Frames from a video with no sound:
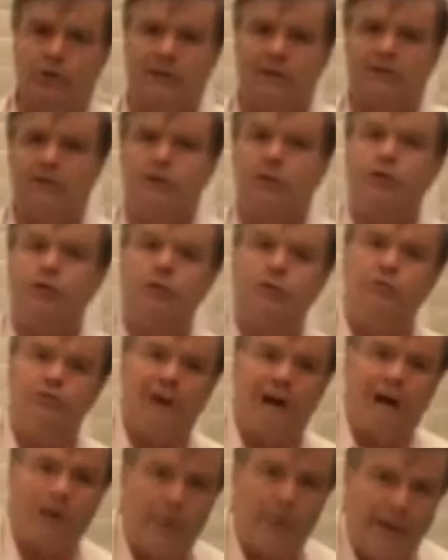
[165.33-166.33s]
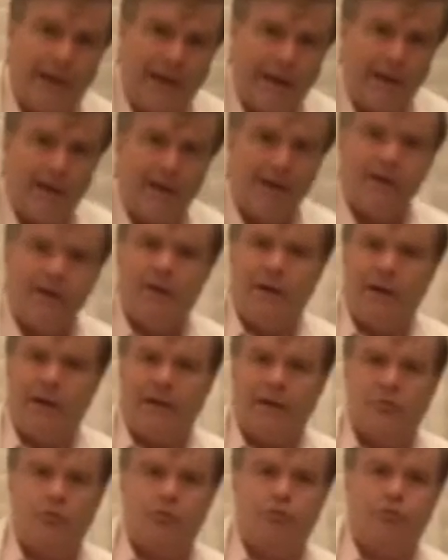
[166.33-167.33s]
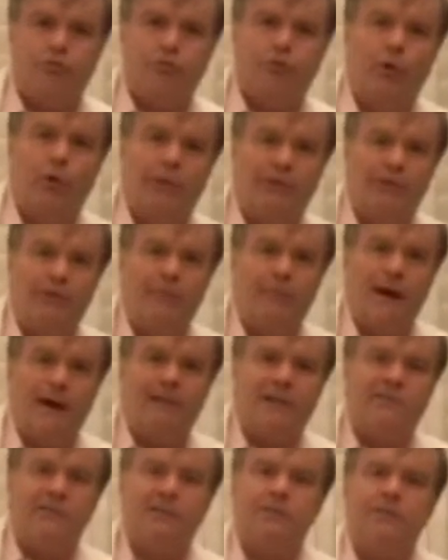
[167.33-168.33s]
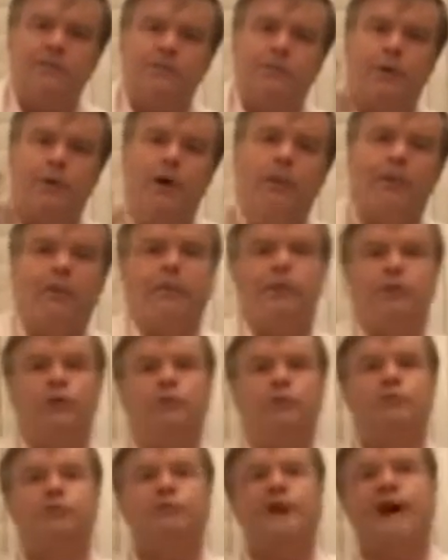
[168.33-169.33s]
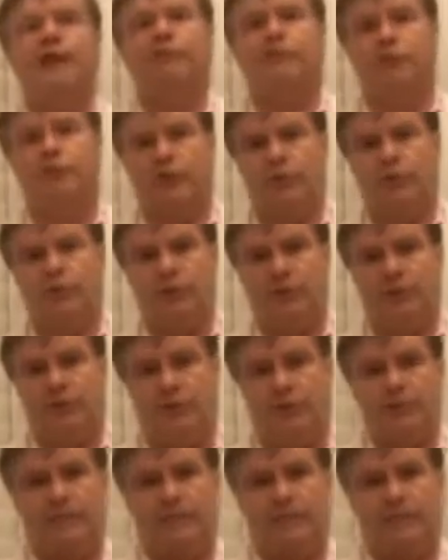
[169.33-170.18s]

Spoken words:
because they're too far away. 14 miles is probably too far for you in your